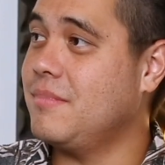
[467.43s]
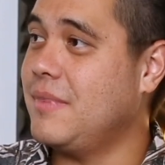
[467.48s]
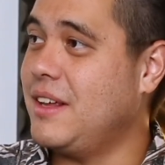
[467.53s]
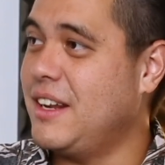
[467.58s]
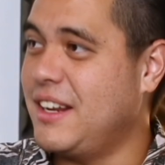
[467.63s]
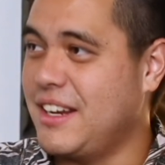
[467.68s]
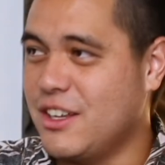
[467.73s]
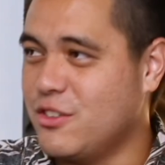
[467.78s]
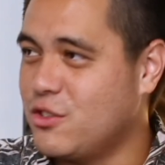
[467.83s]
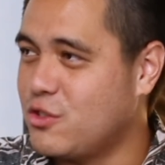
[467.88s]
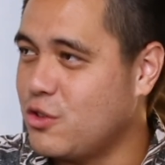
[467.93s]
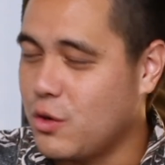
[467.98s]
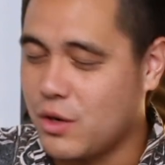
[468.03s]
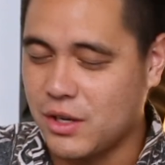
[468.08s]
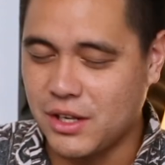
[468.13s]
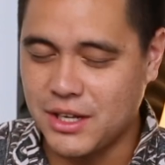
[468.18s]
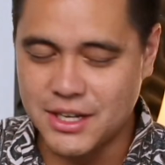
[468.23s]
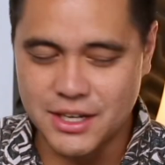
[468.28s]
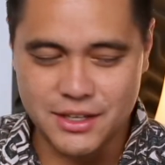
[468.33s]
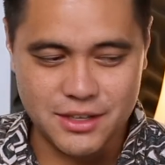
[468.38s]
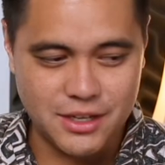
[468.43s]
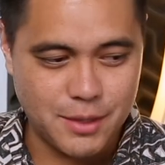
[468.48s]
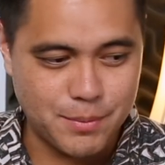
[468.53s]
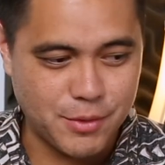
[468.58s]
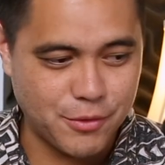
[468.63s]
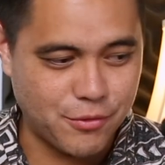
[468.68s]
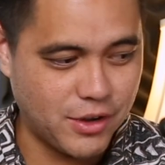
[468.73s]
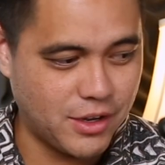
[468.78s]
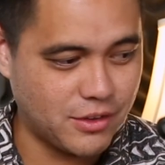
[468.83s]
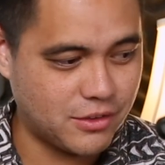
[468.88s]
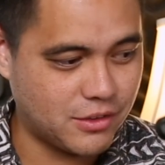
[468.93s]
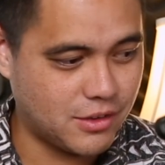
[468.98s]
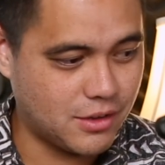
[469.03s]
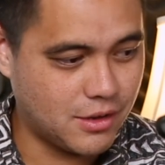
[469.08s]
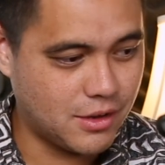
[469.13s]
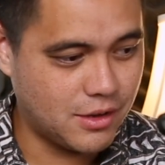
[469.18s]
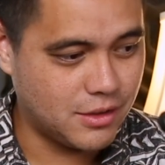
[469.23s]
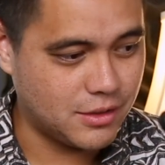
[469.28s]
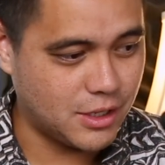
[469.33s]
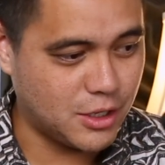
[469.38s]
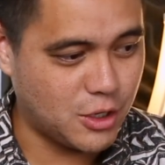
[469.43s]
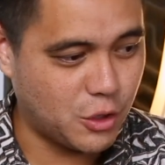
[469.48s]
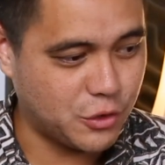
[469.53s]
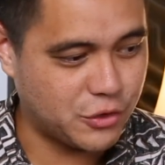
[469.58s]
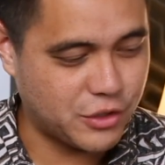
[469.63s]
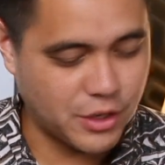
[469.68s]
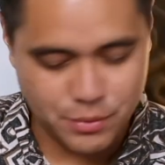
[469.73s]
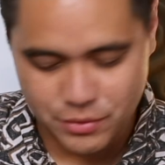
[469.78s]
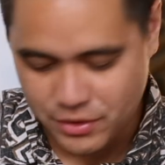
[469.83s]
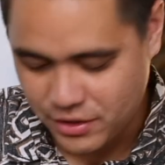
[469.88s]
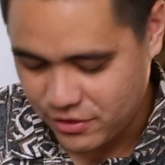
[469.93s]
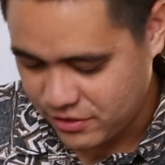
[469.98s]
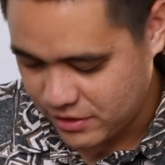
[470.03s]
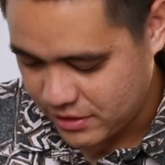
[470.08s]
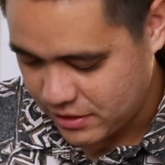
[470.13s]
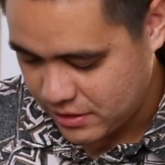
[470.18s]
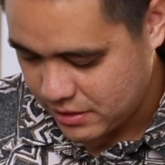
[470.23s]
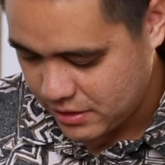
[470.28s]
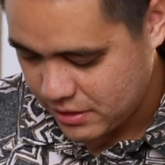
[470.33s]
And again, so clean on the upper frets, the note separation.